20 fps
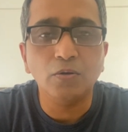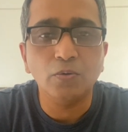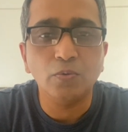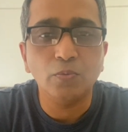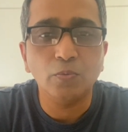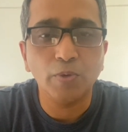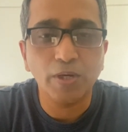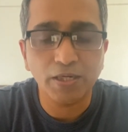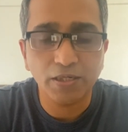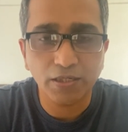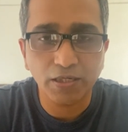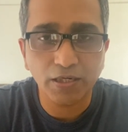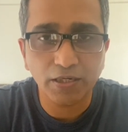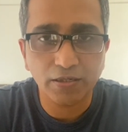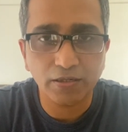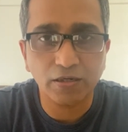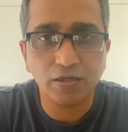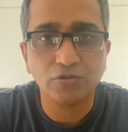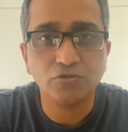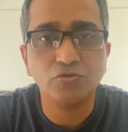
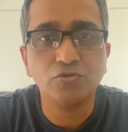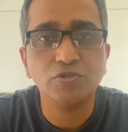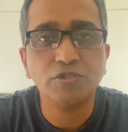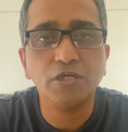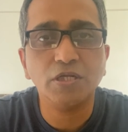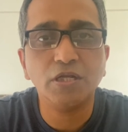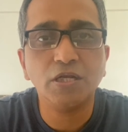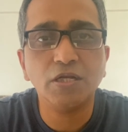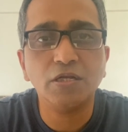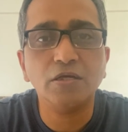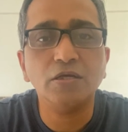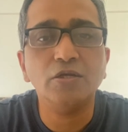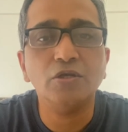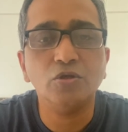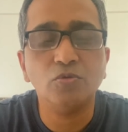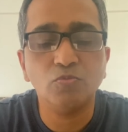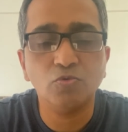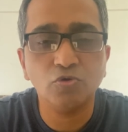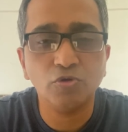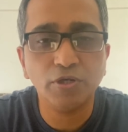ventilator-associated
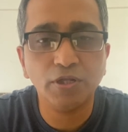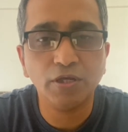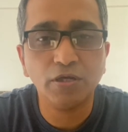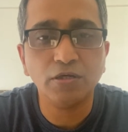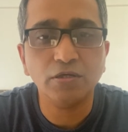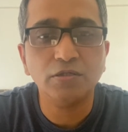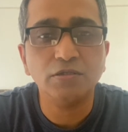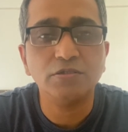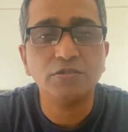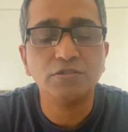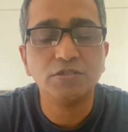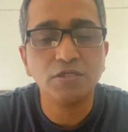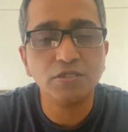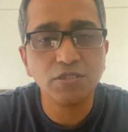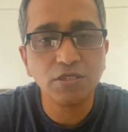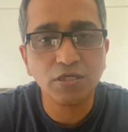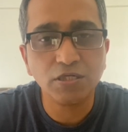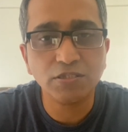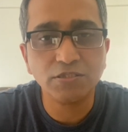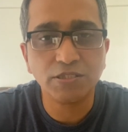pneumonia,
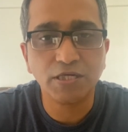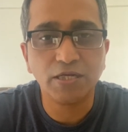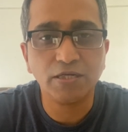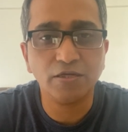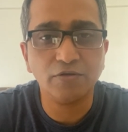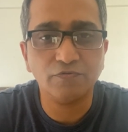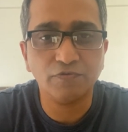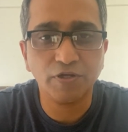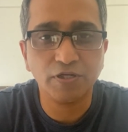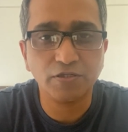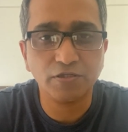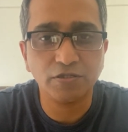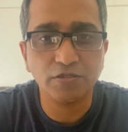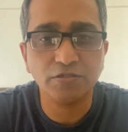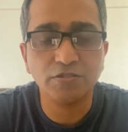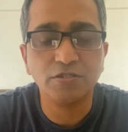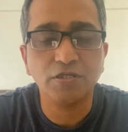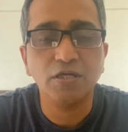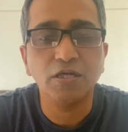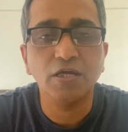surgical site
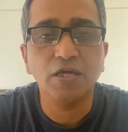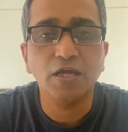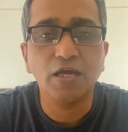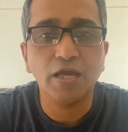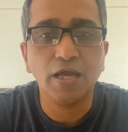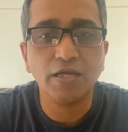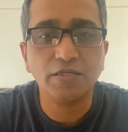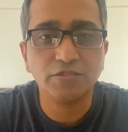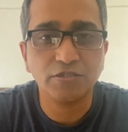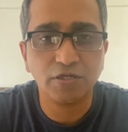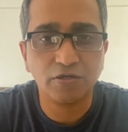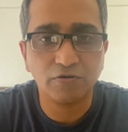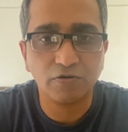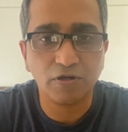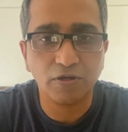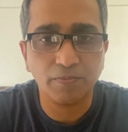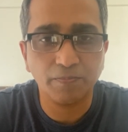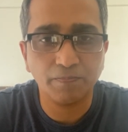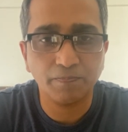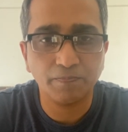infections, etc.
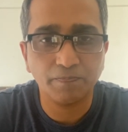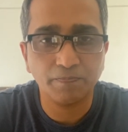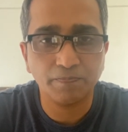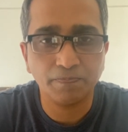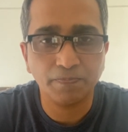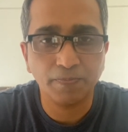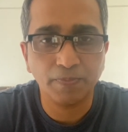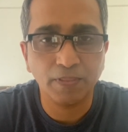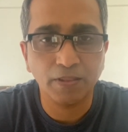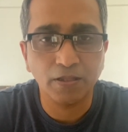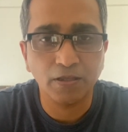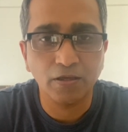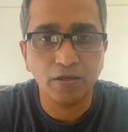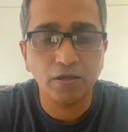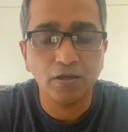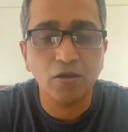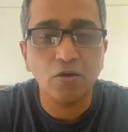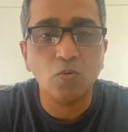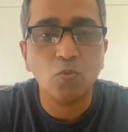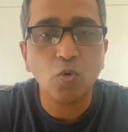
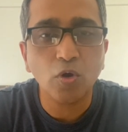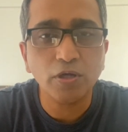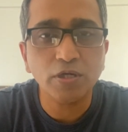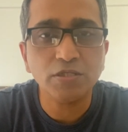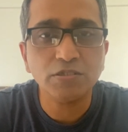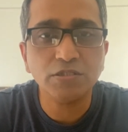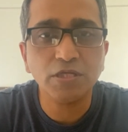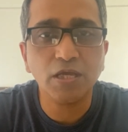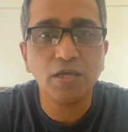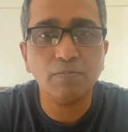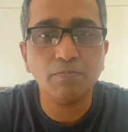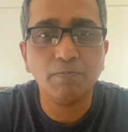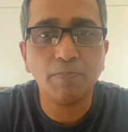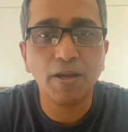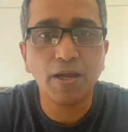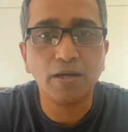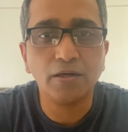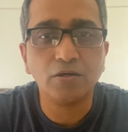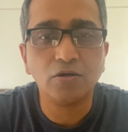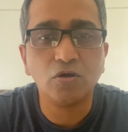What is the
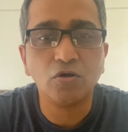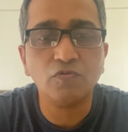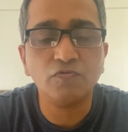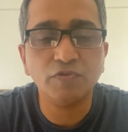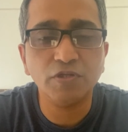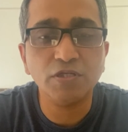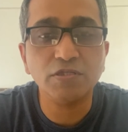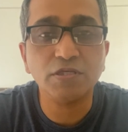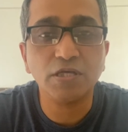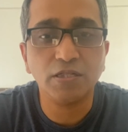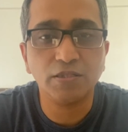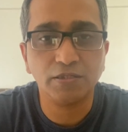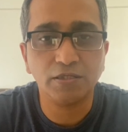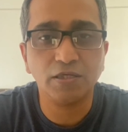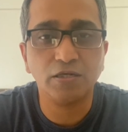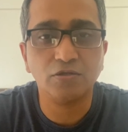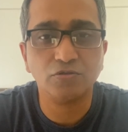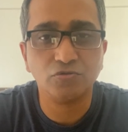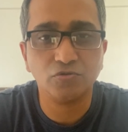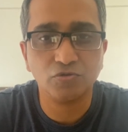impact of these
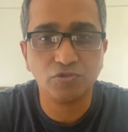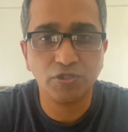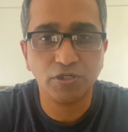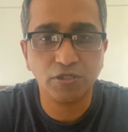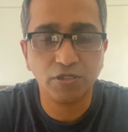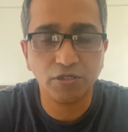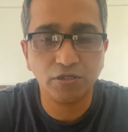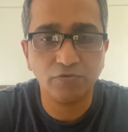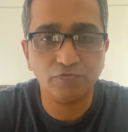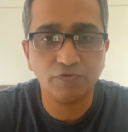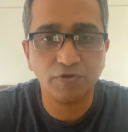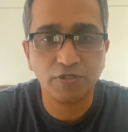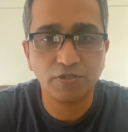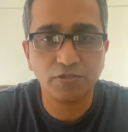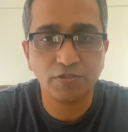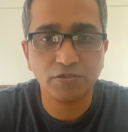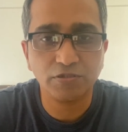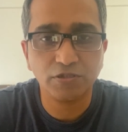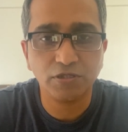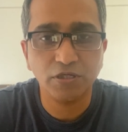healthcare-associated
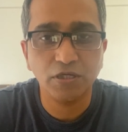infections?